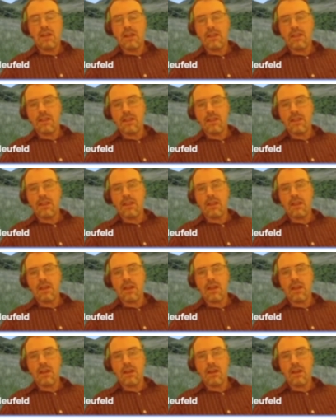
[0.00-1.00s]
I think
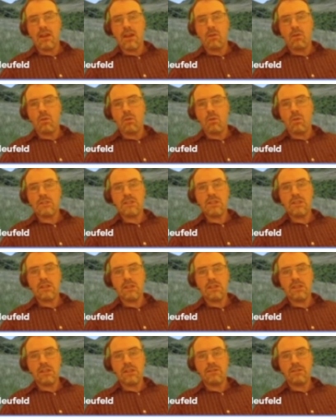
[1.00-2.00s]
I won't
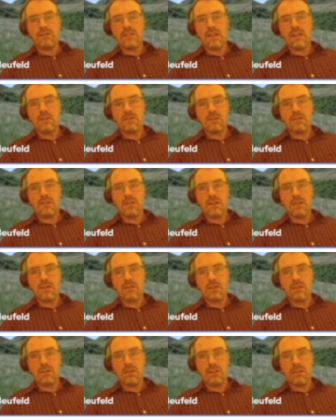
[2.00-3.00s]
steal any of Sandra's
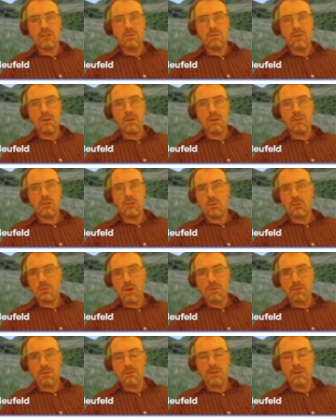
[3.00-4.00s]
thunder on this one. She'll
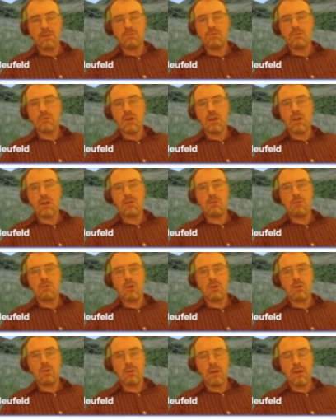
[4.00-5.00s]
probably talk
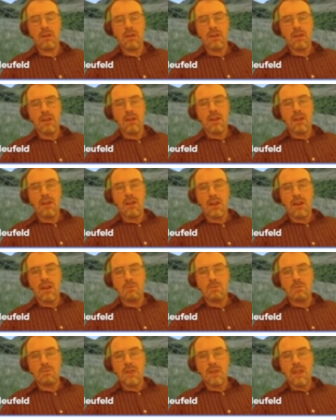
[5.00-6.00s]
about it, but
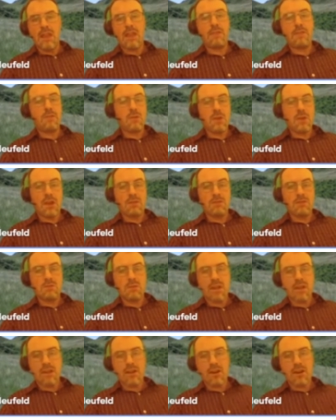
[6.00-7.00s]
if you come to
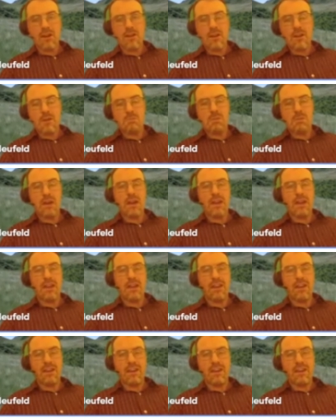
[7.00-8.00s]
my yard,
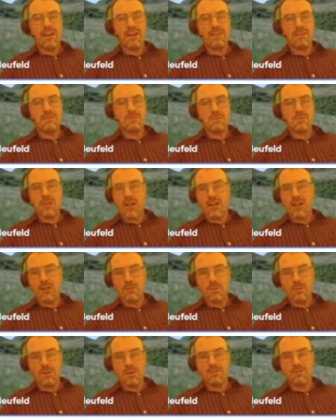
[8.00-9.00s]
my
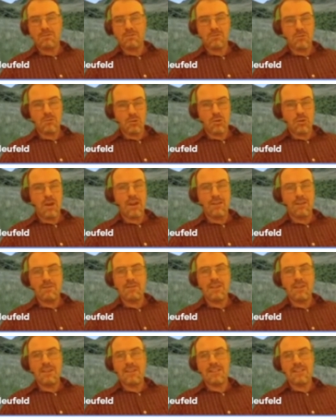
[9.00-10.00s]
child will try and
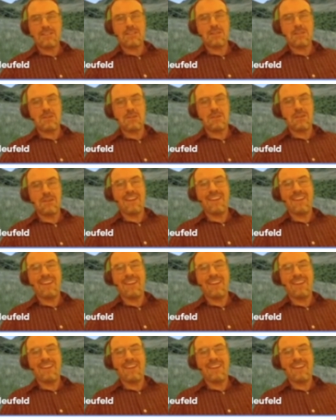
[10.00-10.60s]
feed this to you.